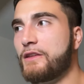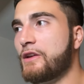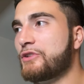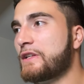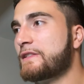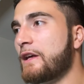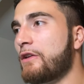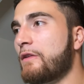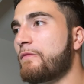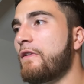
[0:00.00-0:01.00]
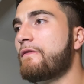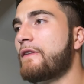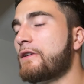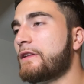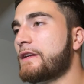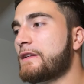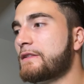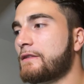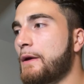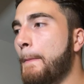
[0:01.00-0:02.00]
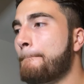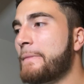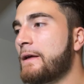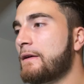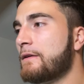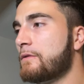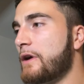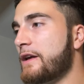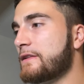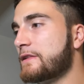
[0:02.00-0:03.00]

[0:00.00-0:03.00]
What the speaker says: You can just sell them fairly easily, right?